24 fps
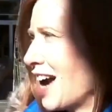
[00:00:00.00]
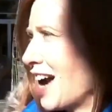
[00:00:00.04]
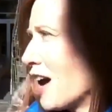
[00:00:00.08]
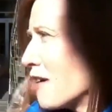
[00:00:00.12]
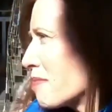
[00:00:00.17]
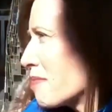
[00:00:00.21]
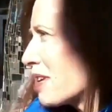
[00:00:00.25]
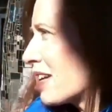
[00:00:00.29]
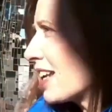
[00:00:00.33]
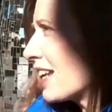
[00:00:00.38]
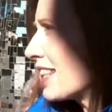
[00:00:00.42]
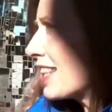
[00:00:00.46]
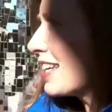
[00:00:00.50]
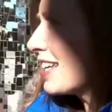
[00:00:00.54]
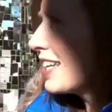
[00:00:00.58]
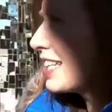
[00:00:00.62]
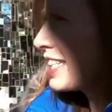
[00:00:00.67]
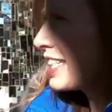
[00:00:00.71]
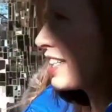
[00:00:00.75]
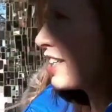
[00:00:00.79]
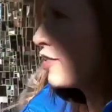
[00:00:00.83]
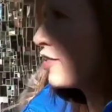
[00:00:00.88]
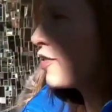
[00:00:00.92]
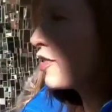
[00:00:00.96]
I mean, I think
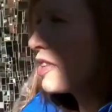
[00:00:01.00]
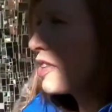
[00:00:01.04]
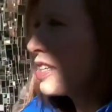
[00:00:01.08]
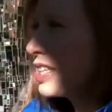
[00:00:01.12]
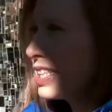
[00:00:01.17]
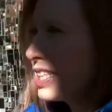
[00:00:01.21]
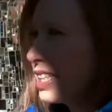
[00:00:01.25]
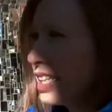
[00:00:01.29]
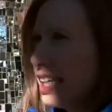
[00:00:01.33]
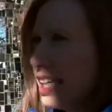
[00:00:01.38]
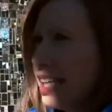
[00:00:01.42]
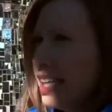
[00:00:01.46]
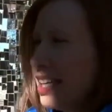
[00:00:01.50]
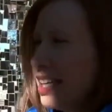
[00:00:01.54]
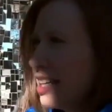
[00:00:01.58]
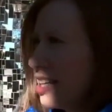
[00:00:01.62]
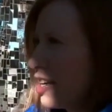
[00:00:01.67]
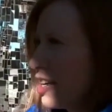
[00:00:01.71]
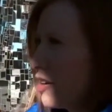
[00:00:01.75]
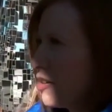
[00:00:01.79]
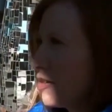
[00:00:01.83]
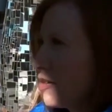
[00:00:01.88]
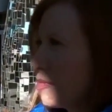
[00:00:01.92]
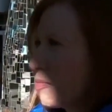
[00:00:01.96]
it's good for the city. You
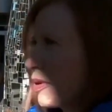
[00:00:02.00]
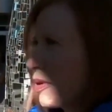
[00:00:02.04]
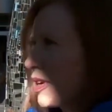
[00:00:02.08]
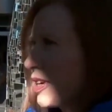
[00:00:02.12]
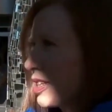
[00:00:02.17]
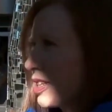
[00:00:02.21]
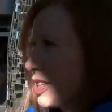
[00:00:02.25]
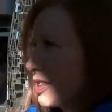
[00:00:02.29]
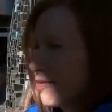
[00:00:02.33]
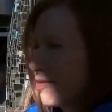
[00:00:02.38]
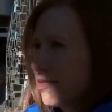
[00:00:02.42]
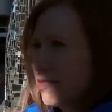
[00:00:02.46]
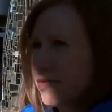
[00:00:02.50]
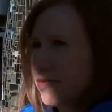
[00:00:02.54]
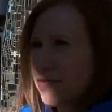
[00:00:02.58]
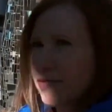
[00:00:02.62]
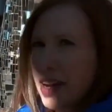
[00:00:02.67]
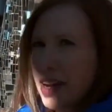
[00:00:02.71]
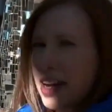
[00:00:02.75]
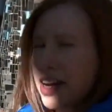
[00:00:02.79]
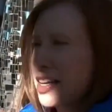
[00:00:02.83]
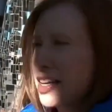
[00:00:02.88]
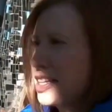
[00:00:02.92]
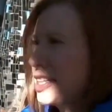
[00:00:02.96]
know, it brings
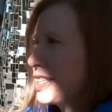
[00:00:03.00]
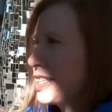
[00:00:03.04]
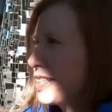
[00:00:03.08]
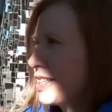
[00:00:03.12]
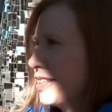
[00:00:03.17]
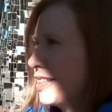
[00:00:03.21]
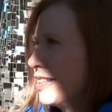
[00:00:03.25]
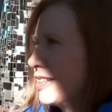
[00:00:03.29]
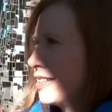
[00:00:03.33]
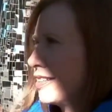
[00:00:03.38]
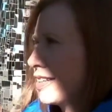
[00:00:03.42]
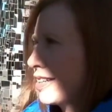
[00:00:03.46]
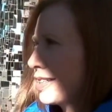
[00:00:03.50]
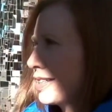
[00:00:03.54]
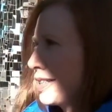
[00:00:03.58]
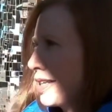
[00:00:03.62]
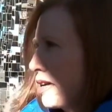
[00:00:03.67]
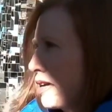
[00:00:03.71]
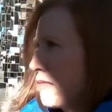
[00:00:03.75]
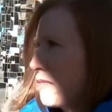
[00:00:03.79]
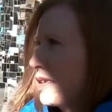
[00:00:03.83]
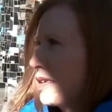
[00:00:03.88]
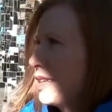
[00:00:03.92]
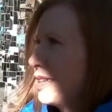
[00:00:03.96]
fans and
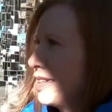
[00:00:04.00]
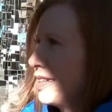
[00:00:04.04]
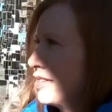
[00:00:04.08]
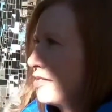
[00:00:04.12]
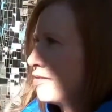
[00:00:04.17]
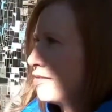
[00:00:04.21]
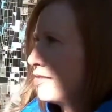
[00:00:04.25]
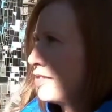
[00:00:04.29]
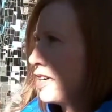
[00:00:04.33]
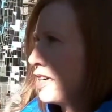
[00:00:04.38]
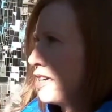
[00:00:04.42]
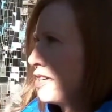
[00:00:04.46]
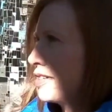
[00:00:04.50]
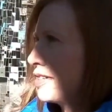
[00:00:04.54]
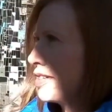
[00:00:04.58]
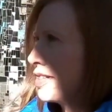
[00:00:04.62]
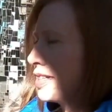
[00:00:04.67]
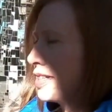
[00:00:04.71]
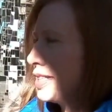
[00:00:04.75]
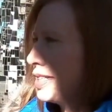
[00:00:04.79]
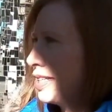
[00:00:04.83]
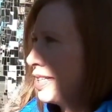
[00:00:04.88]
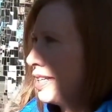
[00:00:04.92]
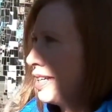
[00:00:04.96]
excitement and fun to
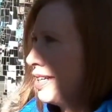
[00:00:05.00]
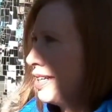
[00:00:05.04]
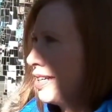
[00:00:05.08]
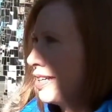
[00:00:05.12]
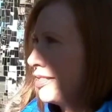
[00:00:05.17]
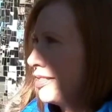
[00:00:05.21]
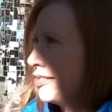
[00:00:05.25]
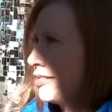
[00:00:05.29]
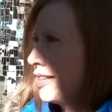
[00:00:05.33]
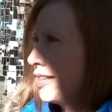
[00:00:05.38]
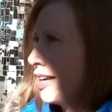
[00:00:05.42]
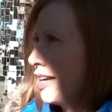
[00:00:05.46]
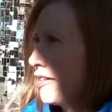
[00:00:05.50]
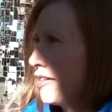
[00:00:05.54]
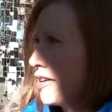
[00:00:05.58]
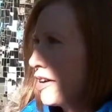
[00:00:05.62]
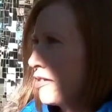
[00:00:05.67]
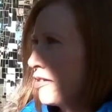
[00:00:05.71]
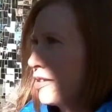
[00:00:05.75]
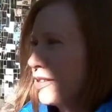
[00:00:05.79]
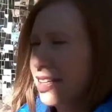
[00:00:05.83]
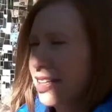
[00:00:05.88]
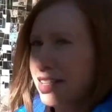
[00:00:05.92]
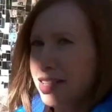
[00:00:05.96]
the city. And I don't
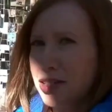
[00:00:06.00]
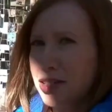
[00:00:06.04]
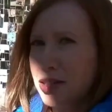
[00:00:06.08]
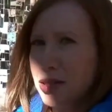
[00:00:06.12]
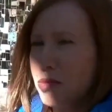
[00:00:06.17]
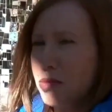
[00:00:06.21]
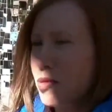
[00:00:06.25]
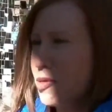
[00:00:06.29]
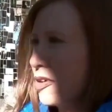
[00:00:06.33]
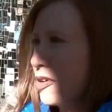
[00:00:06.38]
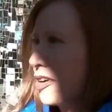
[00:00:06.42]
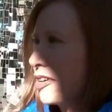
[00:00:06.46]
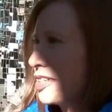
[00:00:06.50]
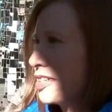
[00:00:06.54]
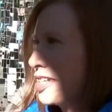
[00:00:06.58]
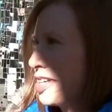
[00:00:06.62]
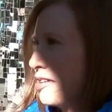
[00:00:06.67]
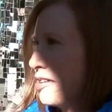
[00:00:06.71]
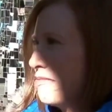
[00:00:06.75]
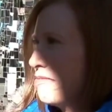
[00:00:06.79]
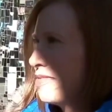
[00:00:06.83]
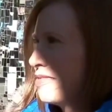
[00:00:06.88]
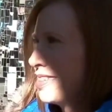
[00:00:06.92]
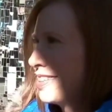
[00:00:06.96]
know, would like to support our
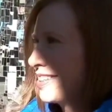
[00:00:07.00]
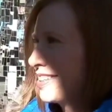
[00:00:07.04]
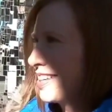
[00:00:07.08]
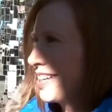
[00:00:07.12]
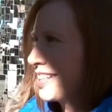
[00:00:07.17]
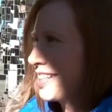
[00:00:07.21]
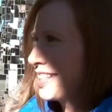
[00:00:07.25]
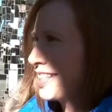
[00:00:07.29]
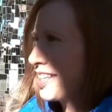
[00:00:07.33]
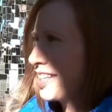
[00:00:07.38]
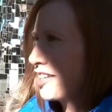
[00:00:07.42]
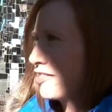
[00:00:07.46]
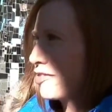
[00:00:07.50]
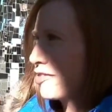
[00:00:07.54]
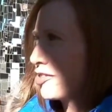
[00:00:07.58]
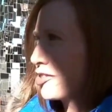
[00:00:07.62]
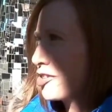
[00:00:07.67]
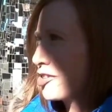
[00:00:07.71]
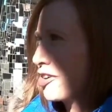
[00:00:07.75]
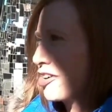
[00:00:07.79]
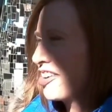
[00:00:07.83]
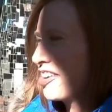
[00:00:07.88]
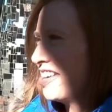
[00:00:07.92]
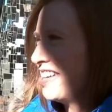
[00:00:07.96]
team. I think it's good for
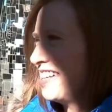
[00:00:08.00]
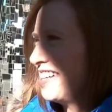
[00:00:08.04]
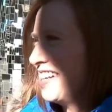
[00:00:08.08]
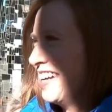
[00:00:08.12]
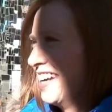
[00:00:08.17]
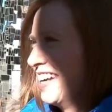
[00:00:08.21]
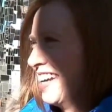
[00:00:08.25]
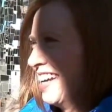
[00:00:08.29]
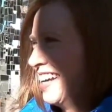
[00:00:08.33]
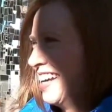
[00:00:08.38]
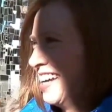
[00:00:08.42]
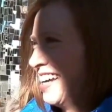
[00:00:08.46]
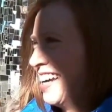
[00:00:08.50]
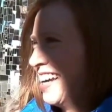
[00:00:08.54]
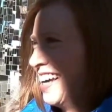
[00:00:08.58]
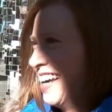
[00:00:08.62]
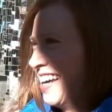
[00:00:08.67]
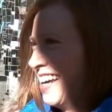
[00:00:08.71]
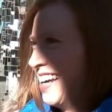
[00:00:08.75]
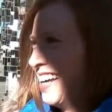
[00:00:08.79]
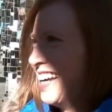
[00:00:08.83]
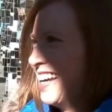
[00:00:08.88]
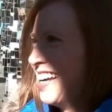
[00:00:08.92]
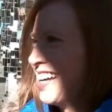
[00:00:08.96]
Charlotte.
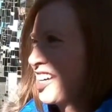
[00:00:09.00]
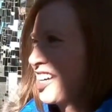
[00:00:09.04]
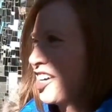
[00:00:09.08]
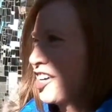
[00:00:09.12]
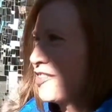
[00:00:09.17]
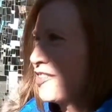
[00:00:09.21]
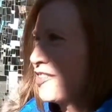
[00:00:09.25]
so you